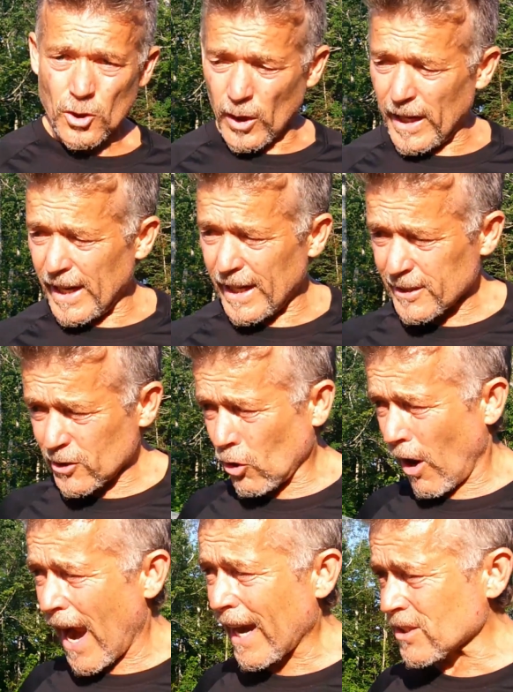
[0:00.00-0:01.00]
that it
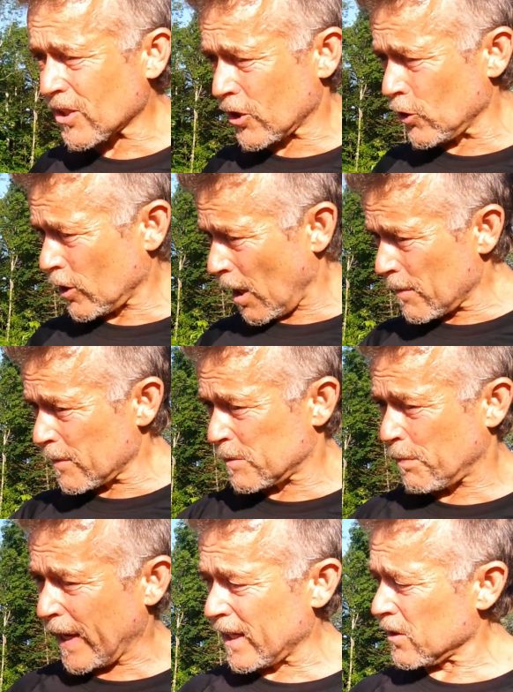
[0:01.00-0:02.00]
attracts the cucumber
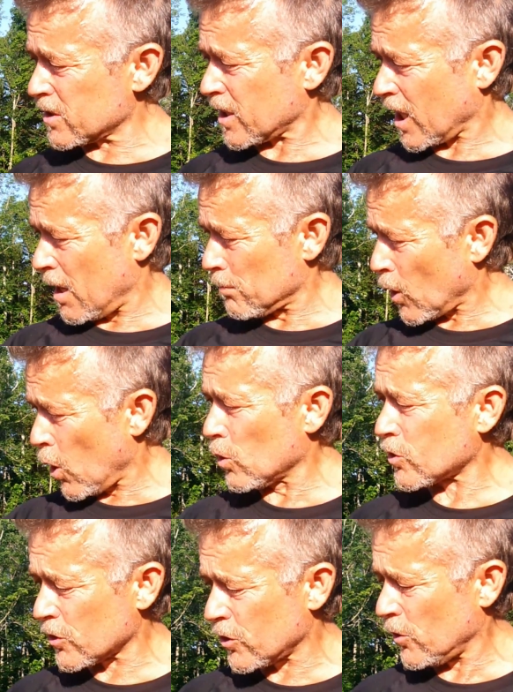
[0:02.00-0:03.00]
beetles to come
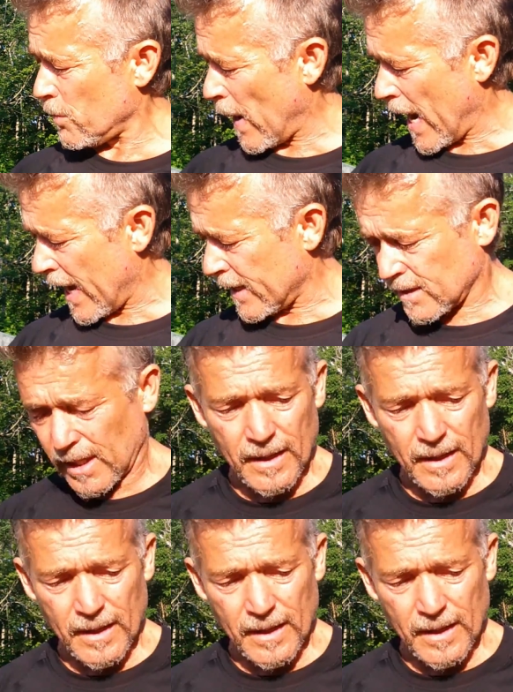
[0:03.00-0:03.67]
closer to the pads.